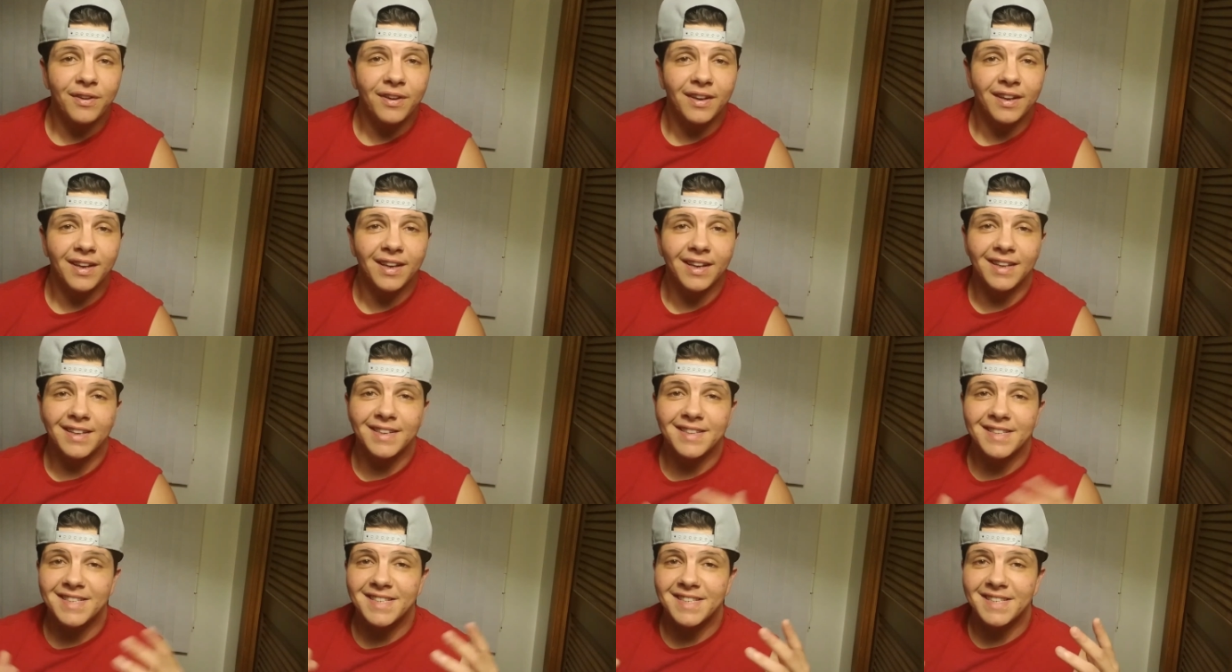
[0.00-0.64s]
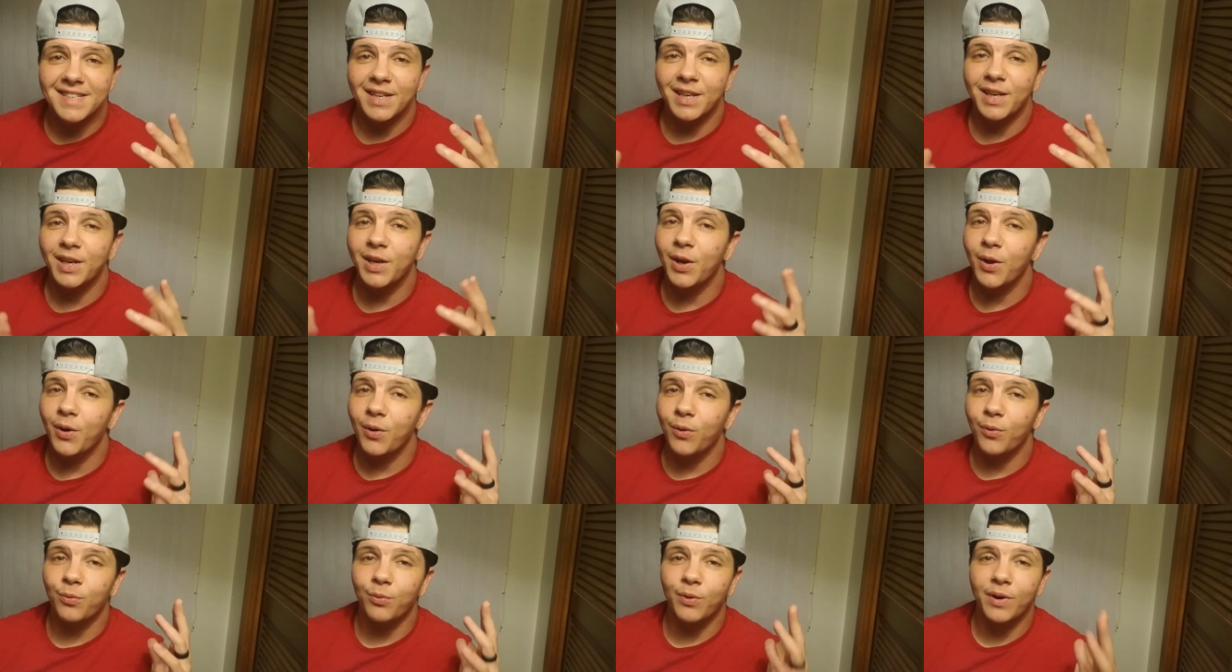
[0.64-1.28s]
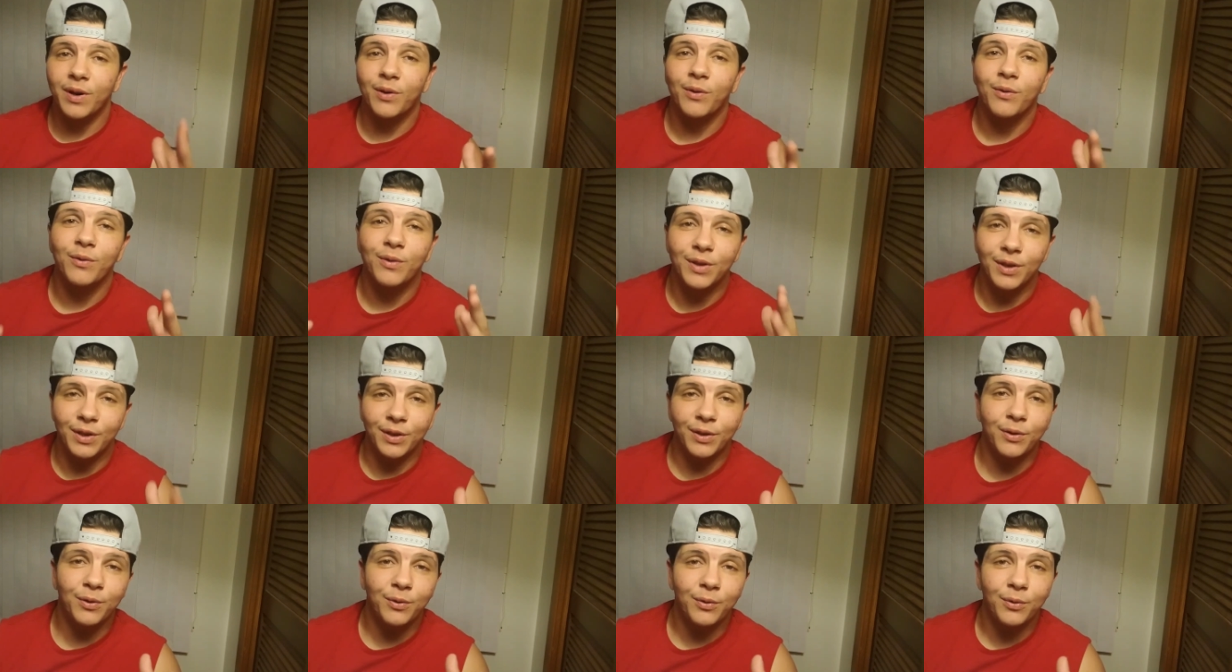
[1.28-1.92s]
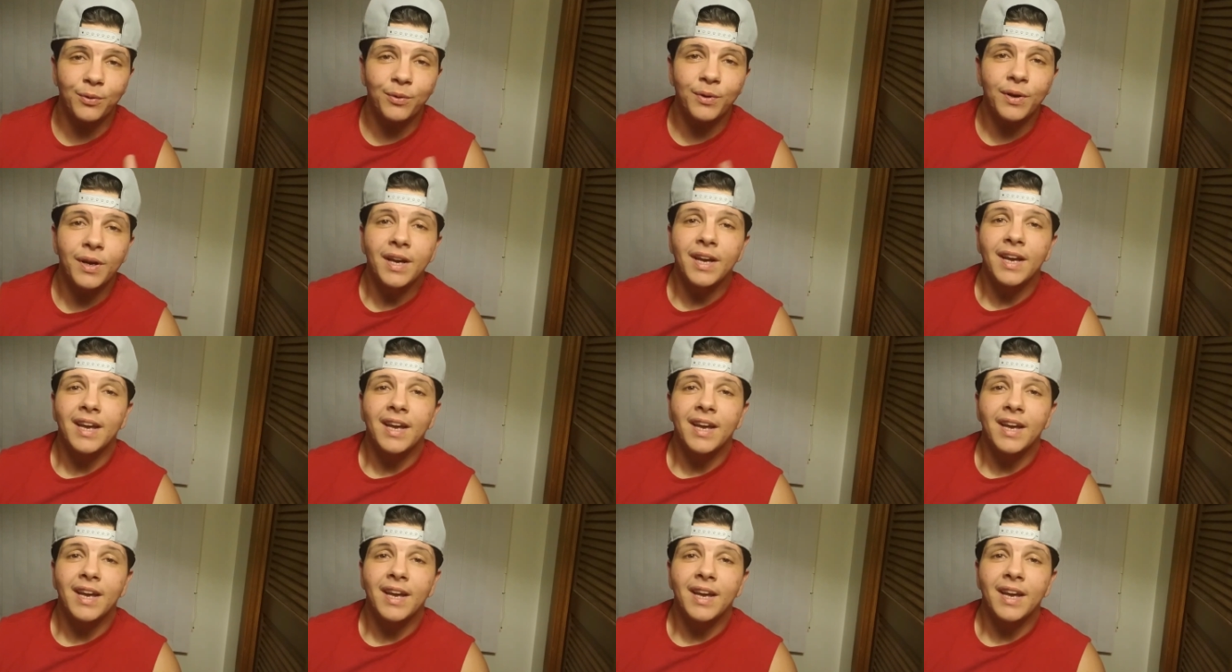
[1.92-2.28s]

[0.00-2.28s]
hence, you know, real you